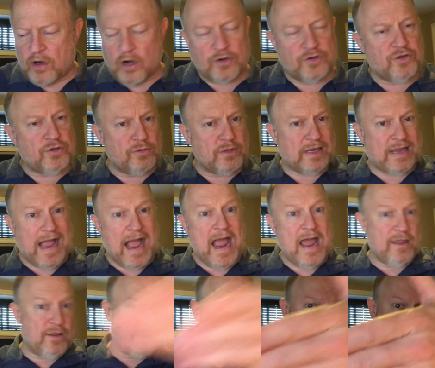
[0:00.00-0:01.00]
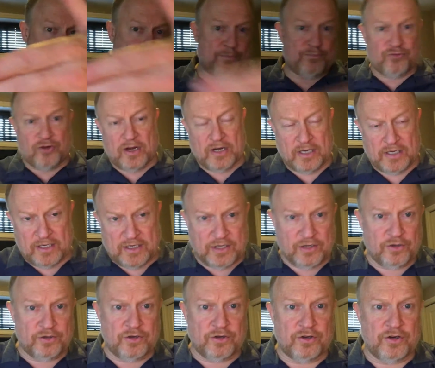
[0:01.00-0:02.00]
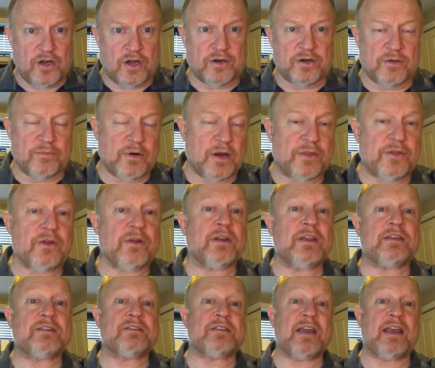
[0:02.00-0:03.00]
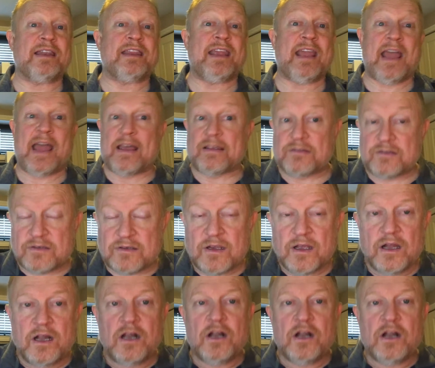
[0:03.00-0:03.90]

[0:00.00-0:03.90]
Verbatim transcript: aren't you the guy that kept trying to kill your younger brother? And he said, Yes.